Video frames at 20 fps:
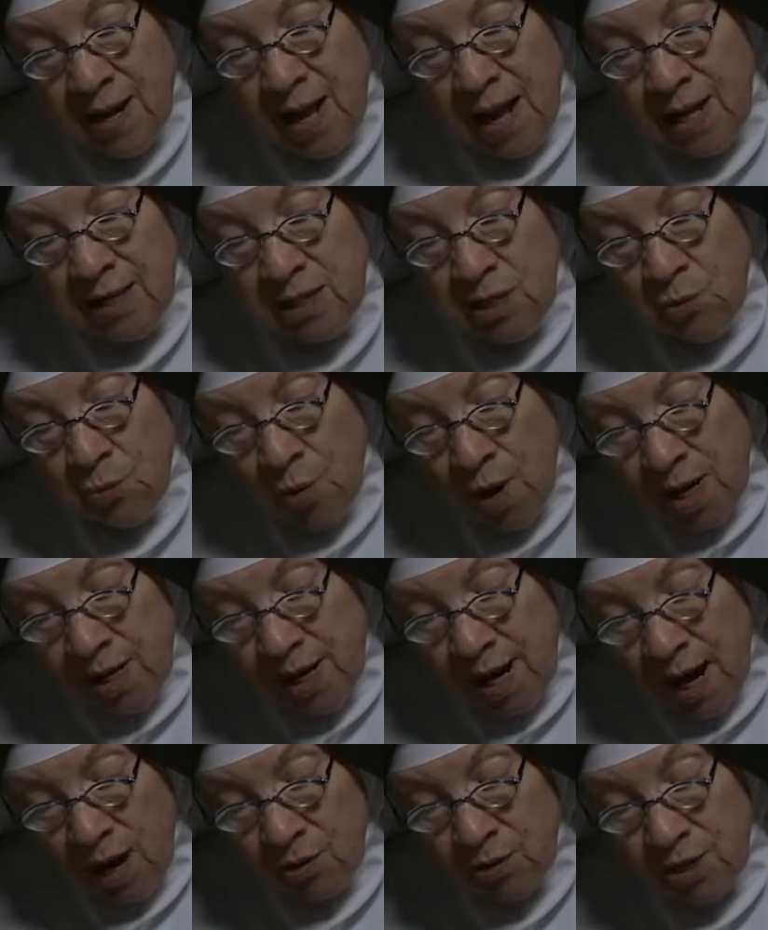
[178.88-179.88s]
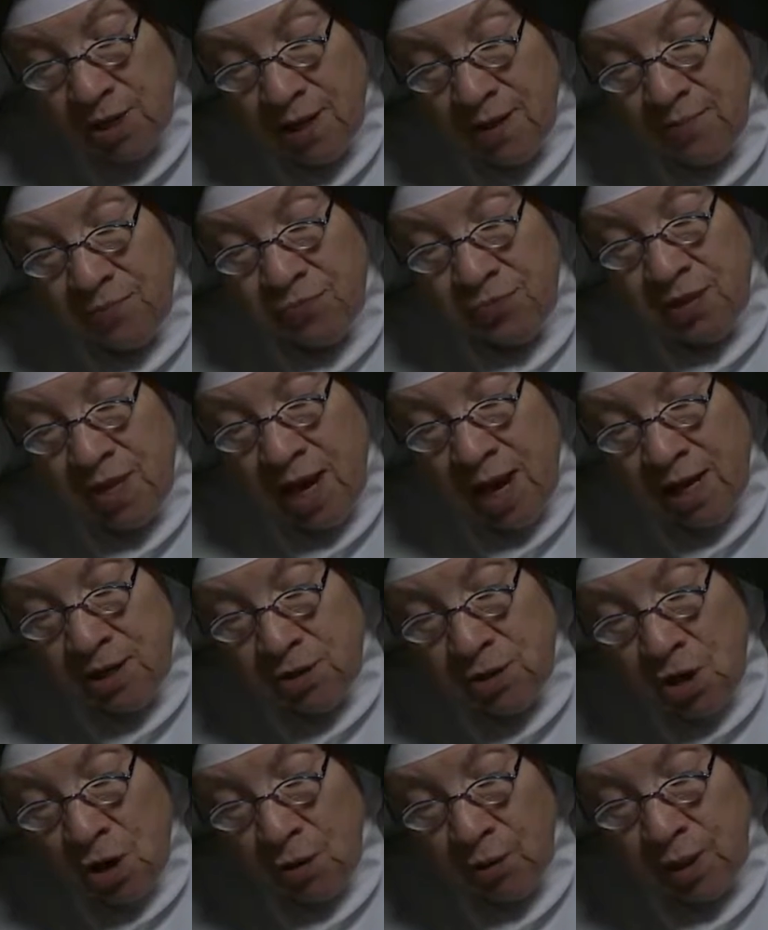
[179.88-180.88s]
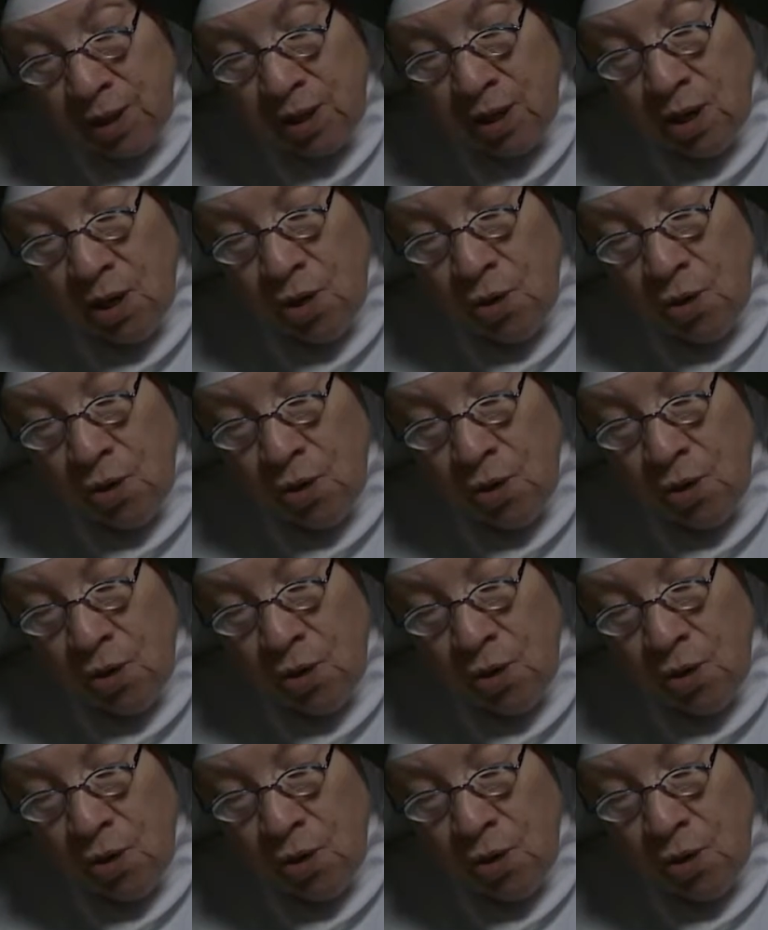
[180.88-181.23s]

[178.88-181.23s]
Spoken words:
and he went out not knowing